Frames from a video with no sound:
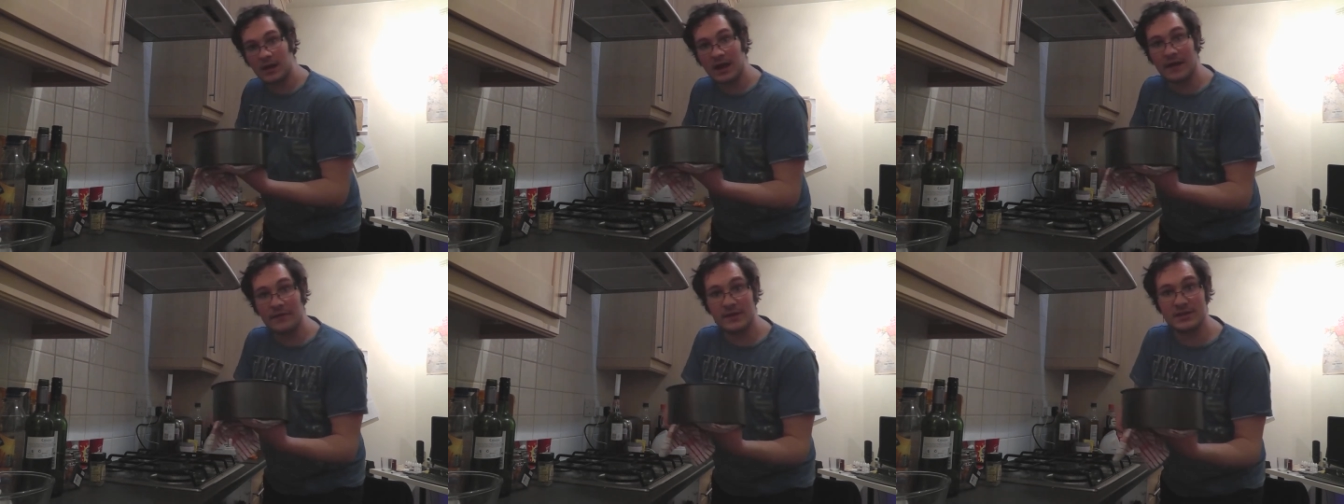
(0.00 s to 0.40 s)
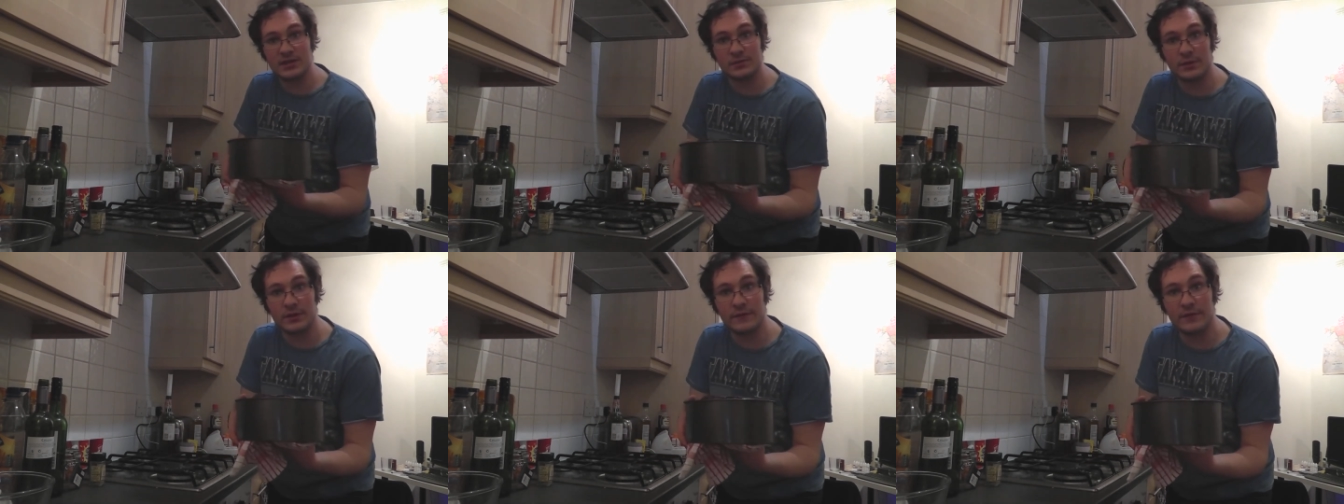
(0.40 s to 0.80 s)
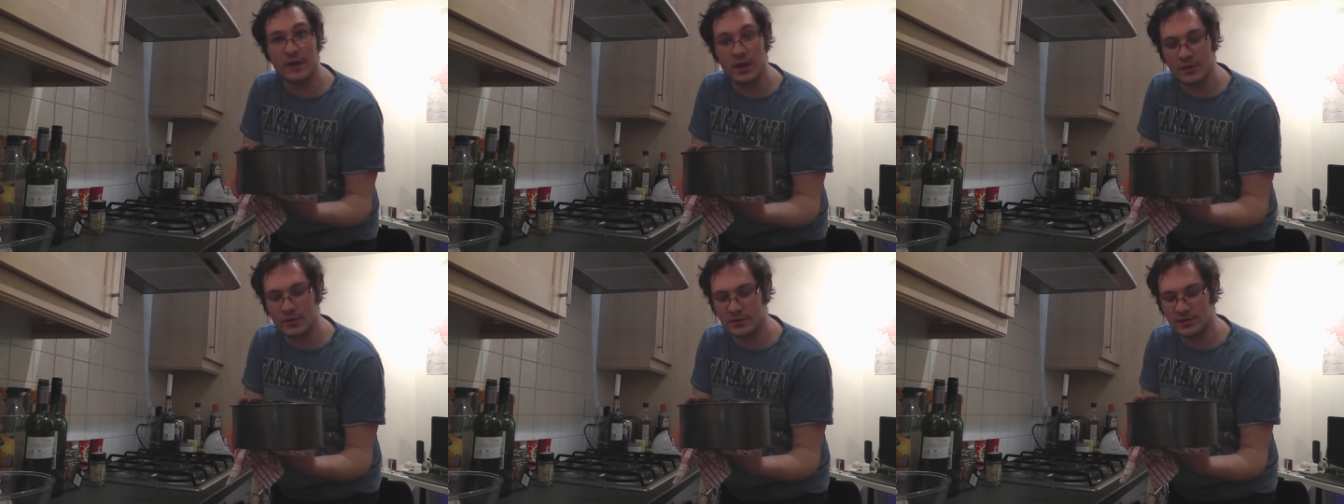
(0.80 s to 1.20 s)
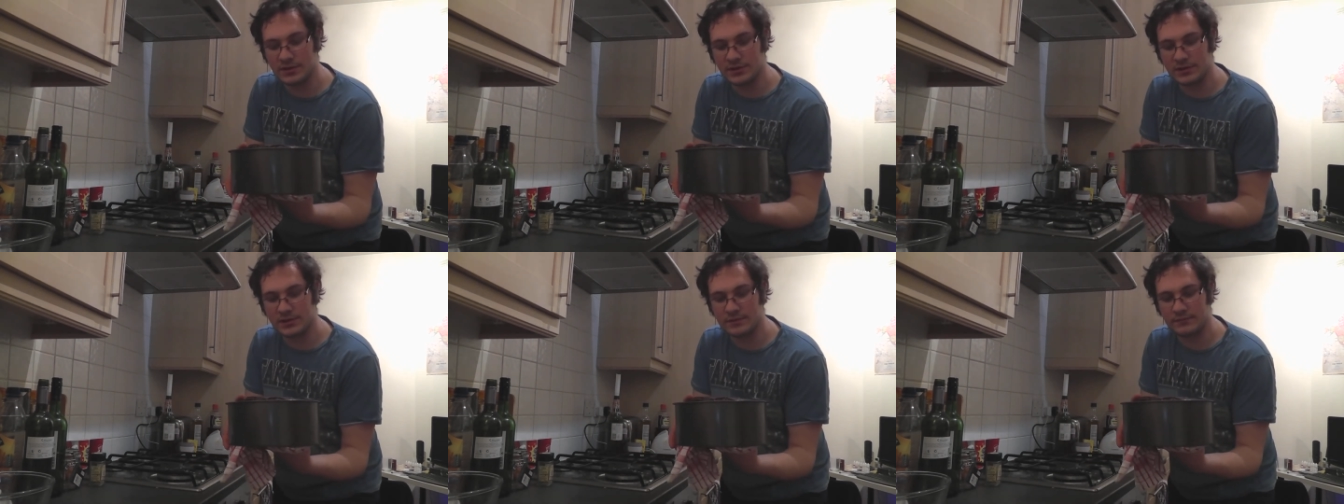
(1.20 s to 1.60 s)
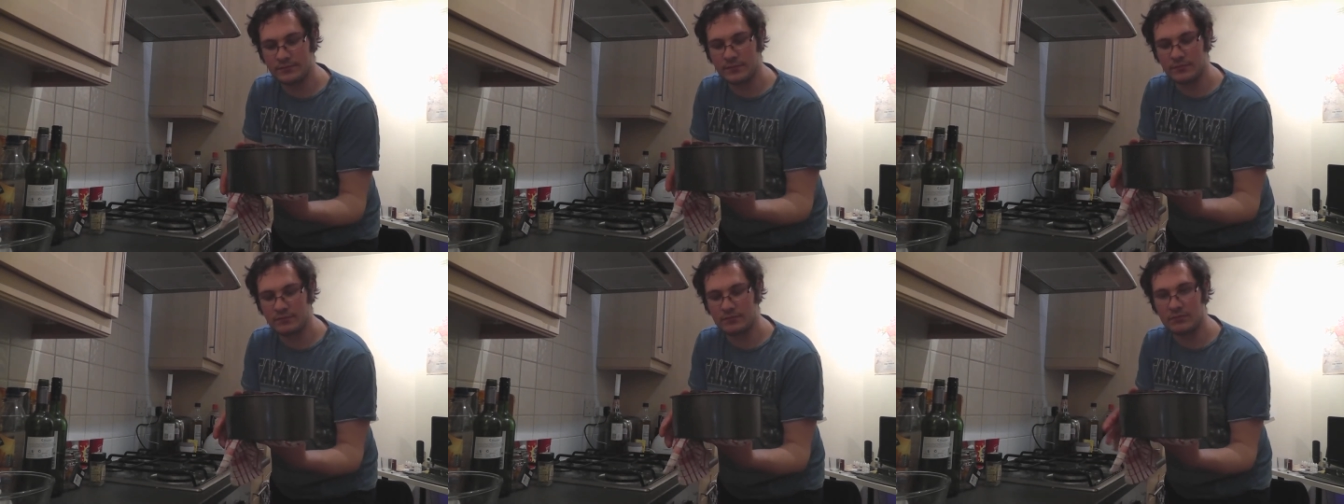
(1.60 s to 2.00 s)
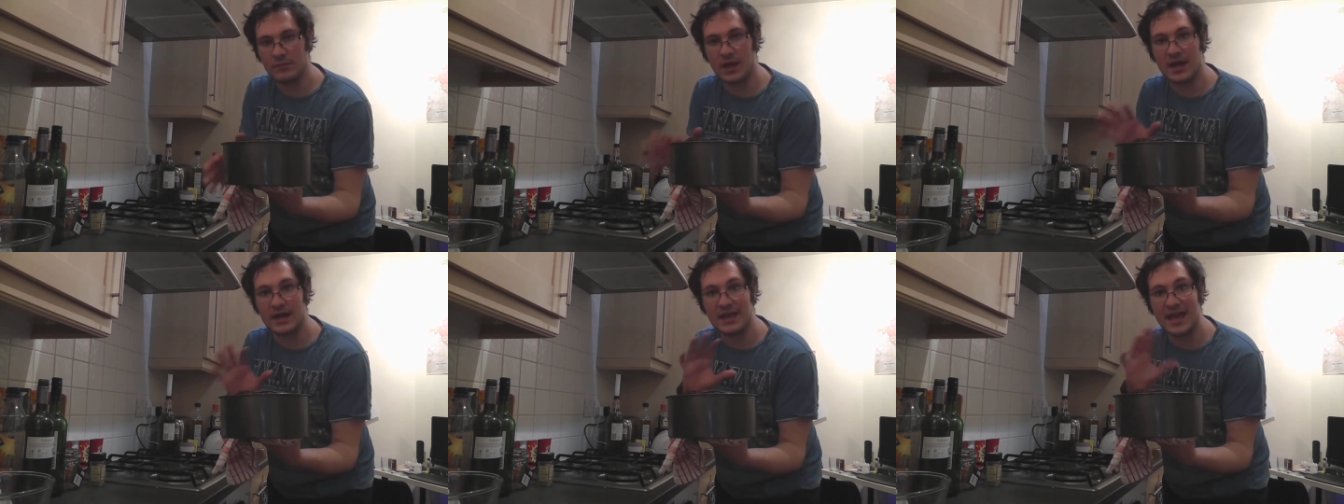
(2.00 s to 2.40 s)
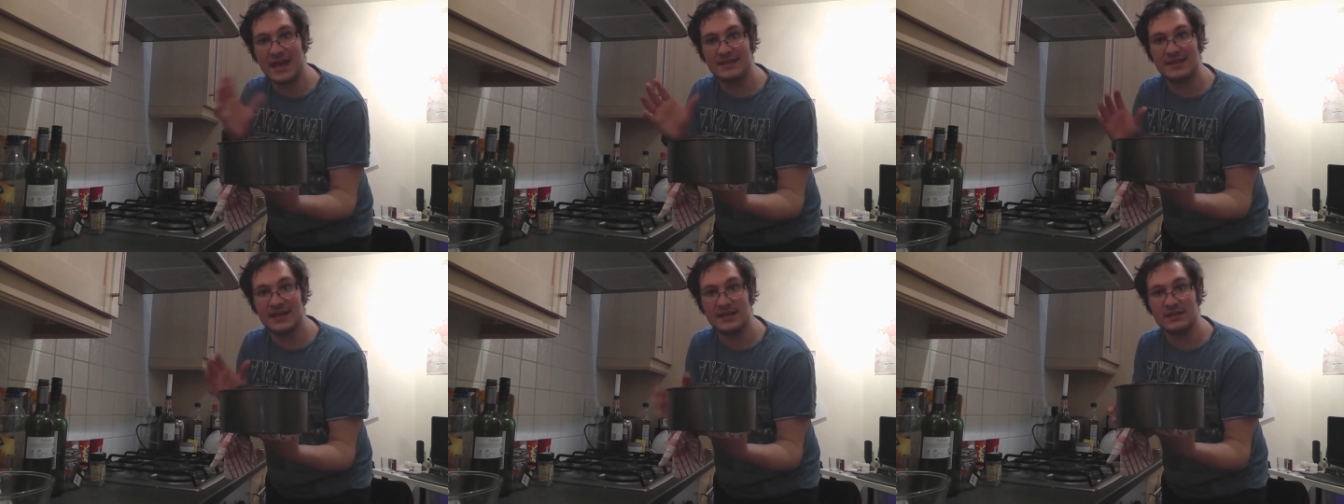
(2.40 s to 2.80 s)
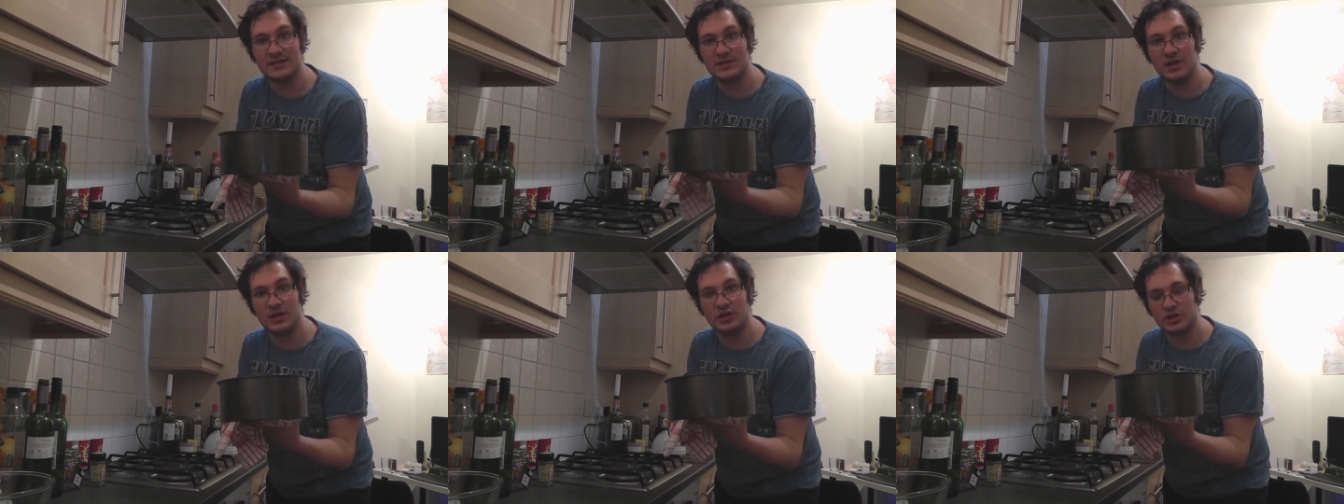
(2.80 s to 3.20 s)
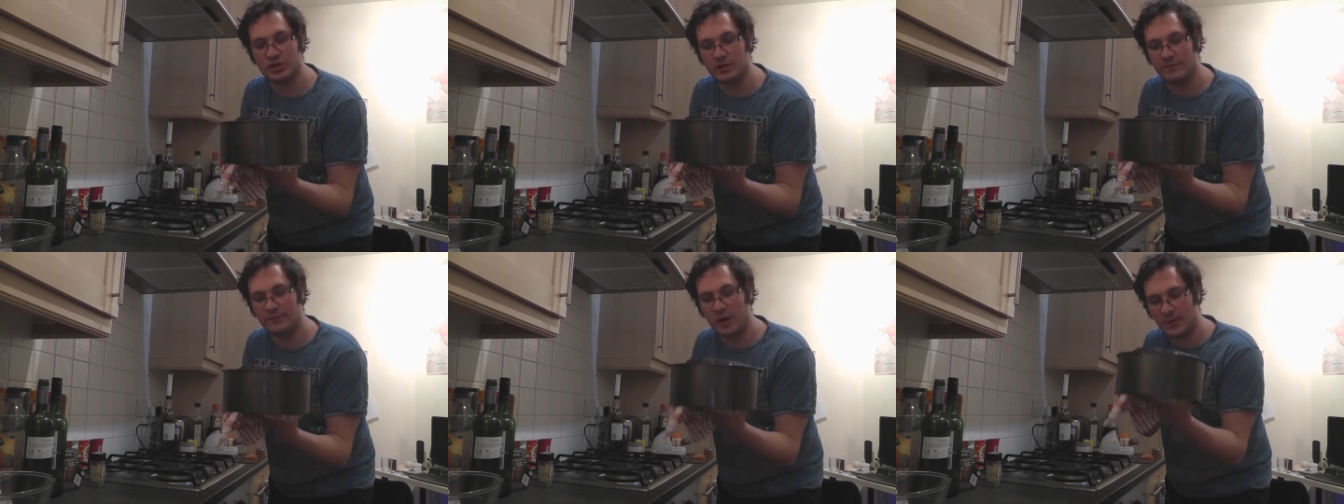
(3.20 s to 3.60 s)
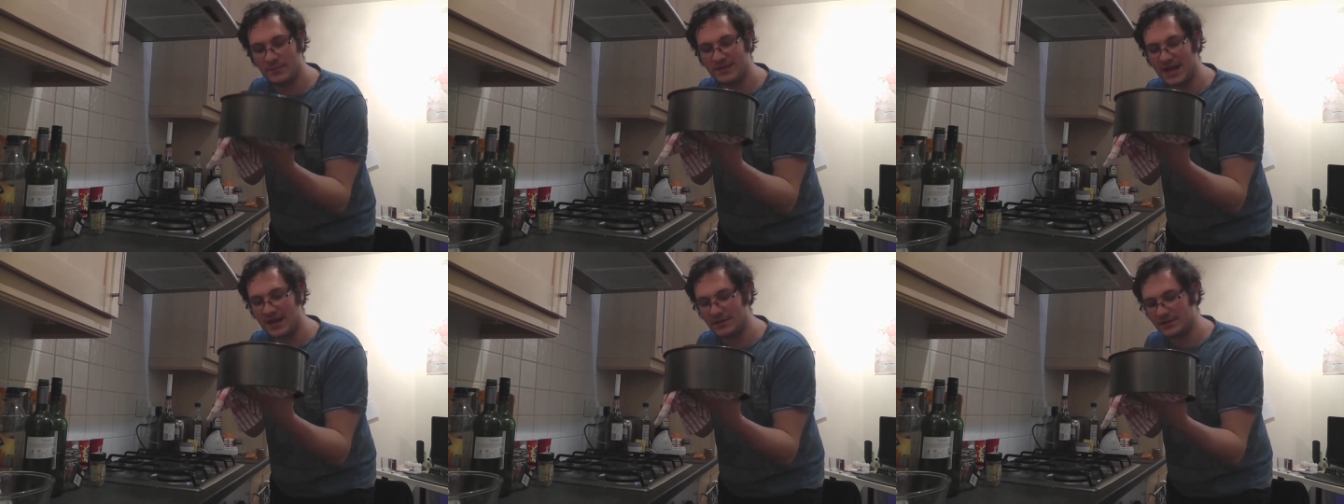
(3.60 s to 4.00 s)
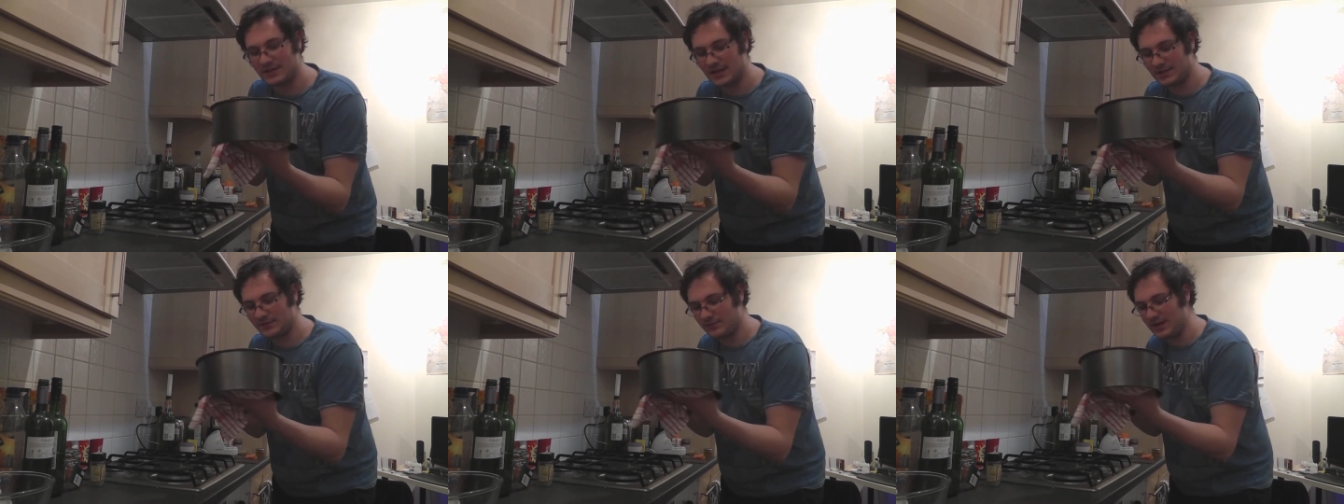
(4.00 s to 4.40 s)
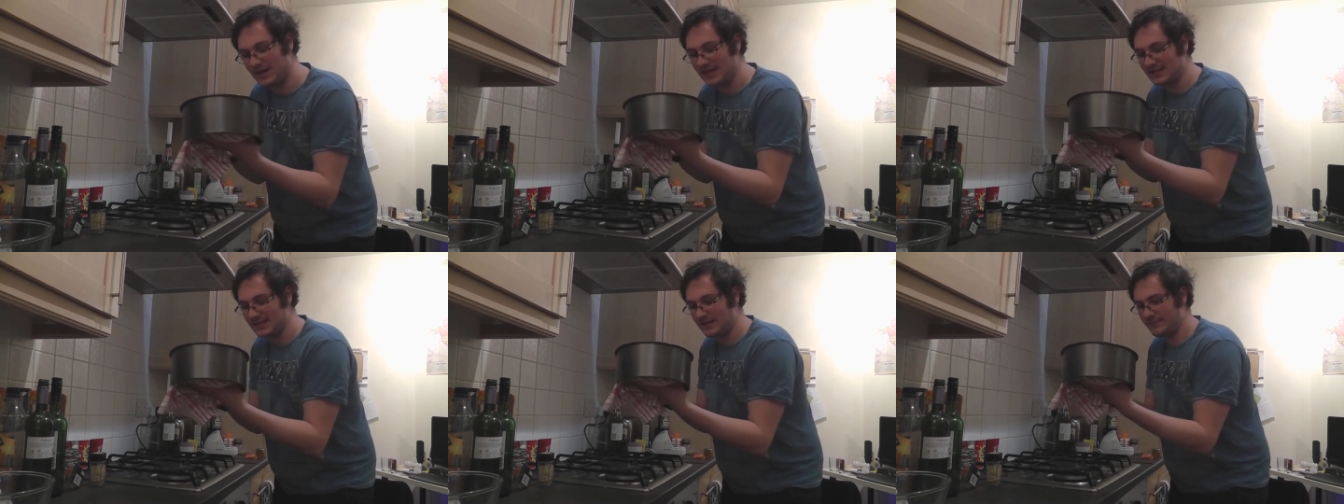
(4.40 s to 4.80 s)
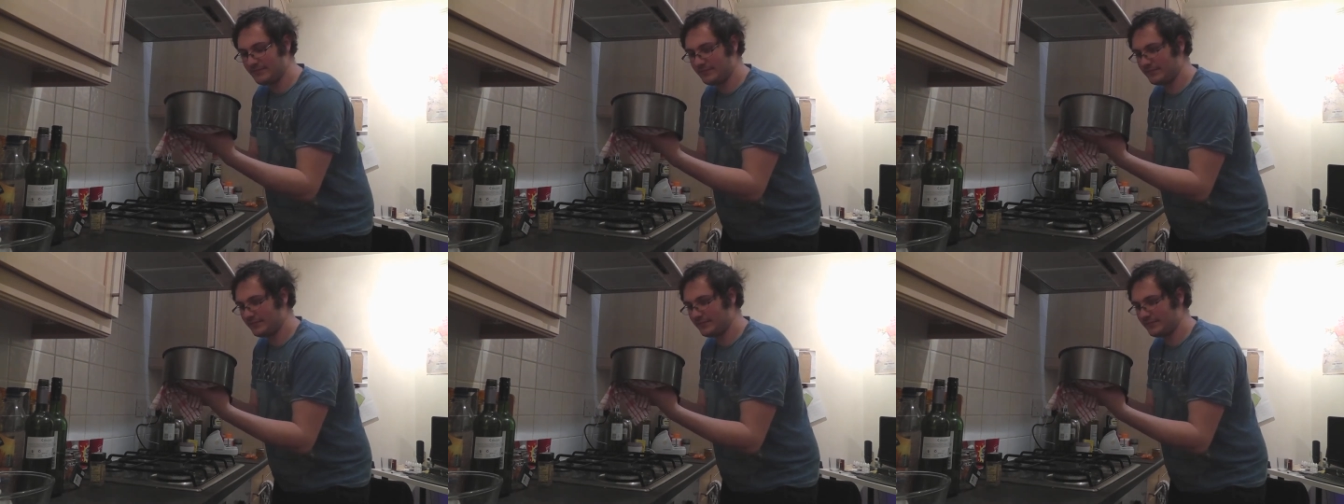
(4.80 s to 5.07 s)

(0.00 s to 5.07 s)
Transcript: And this is one of those cake tins that just sort of pops out, so that's really easy.